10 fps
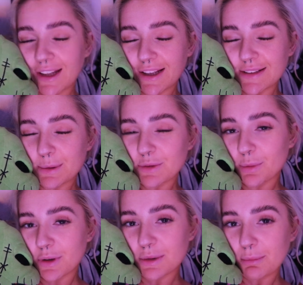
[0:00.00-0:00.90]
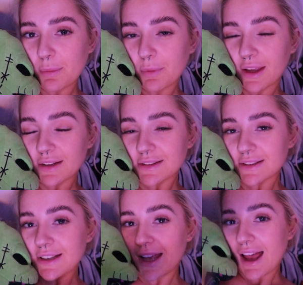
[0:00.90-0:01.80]
Thank you so much for watching,
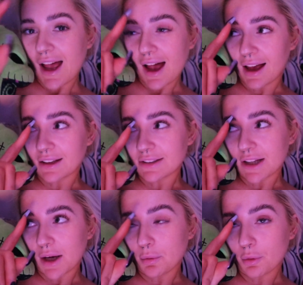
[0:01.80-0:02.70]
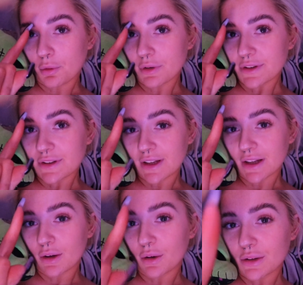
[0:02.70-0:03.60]
pumpkins. And I will
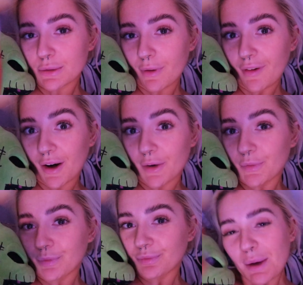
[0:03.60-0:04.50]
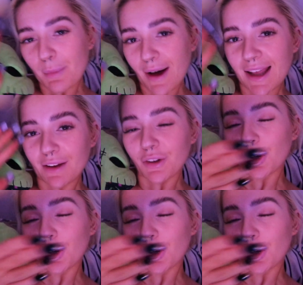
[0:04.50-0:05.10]
see you tomorrow. Bye, I love